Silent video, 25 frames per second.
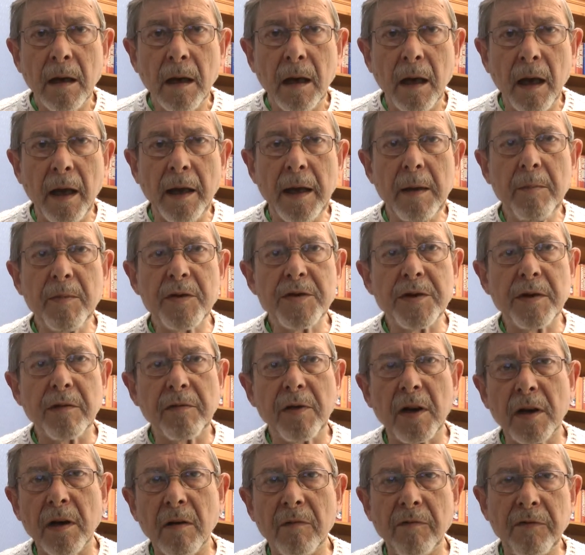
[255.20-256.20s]
And he must have
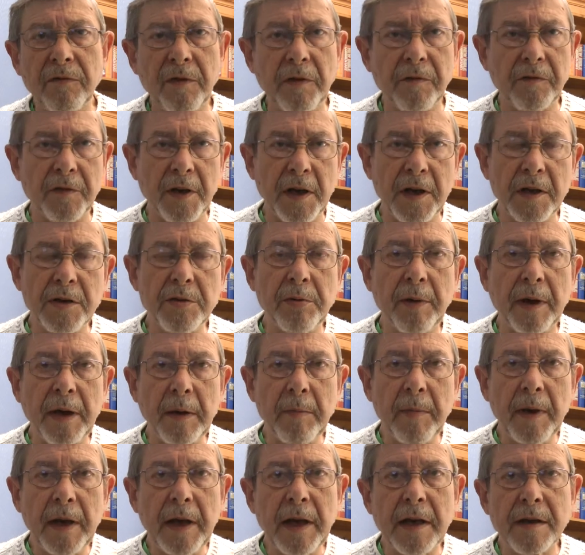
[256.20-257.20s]
gone on
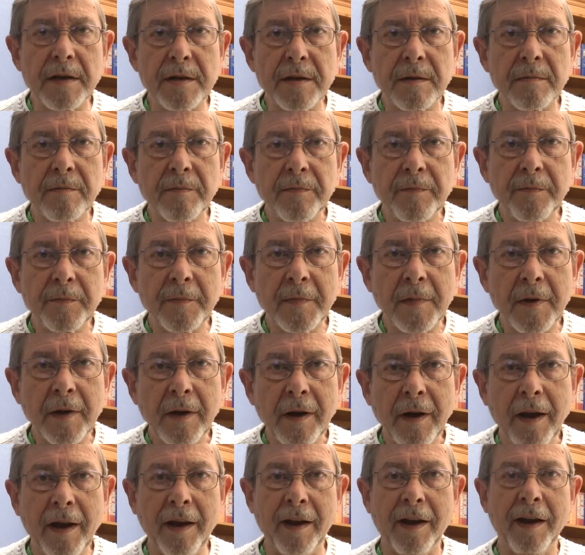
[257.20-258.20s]
15-20 minutes.
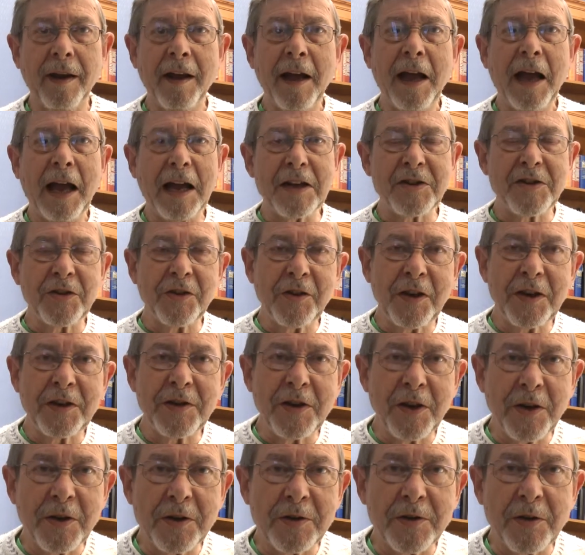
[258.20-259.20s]
I suddenly
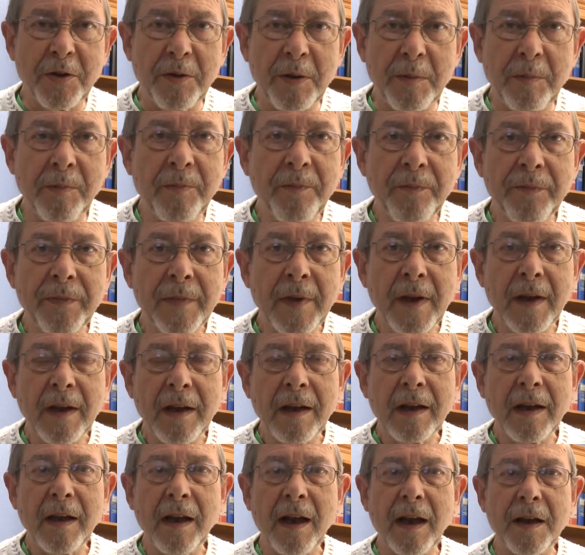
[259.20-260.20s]
turned to him
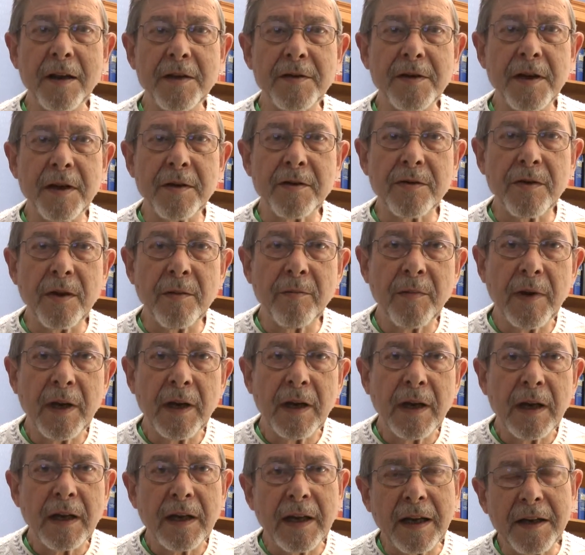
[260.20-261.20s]
and I said to him,
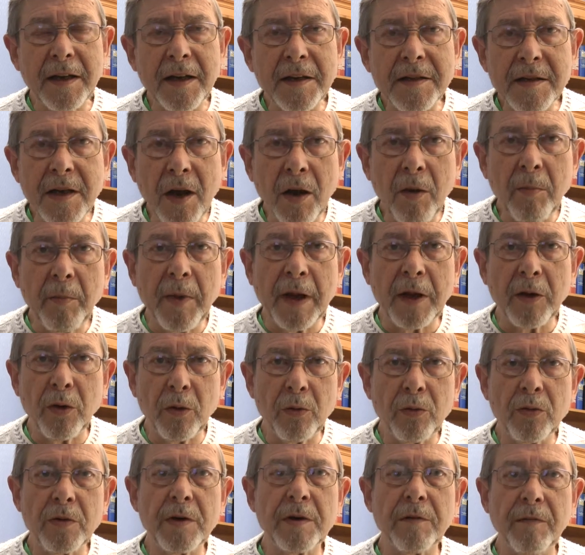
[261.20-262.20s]
"Can you tell me
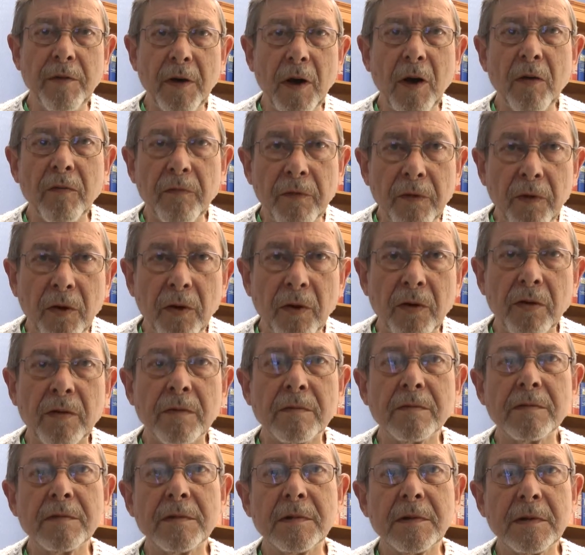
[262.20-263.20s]
who would you vote for?"
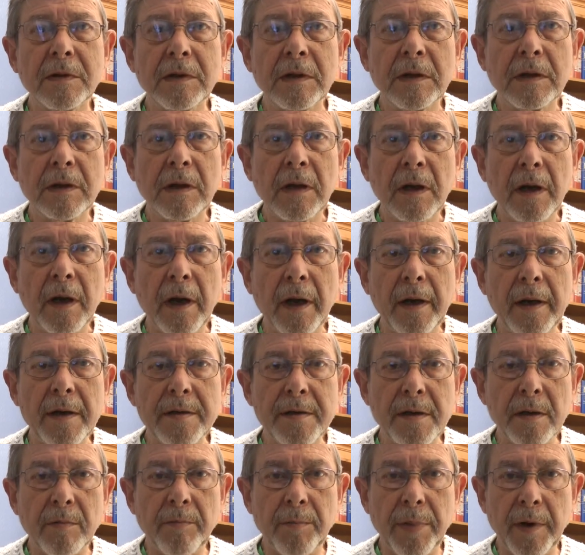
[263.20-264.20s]
And he
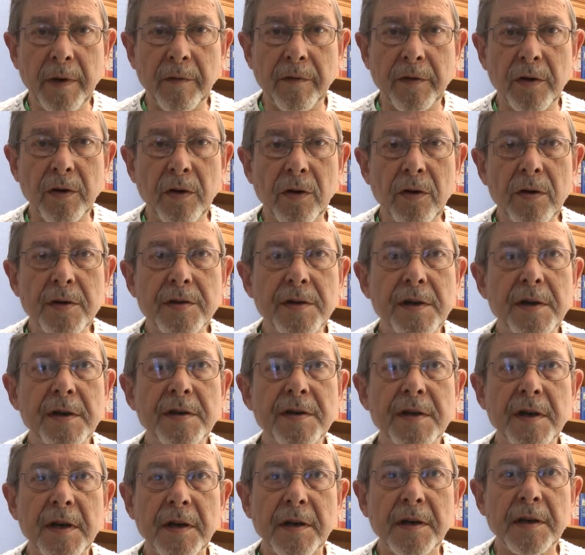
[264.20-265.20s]
said, "But of course," he
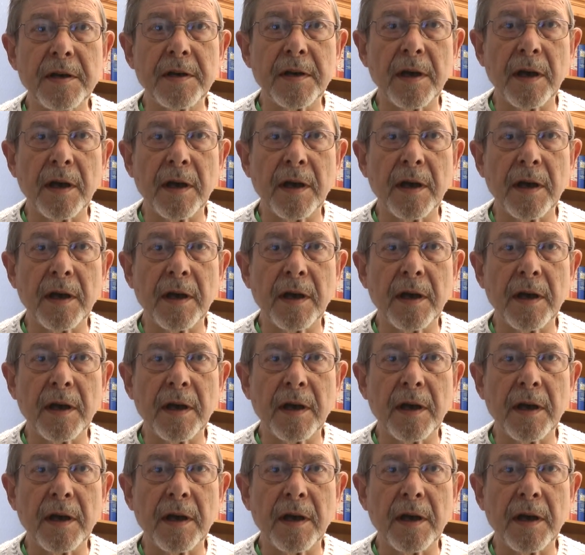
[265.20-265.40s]
said,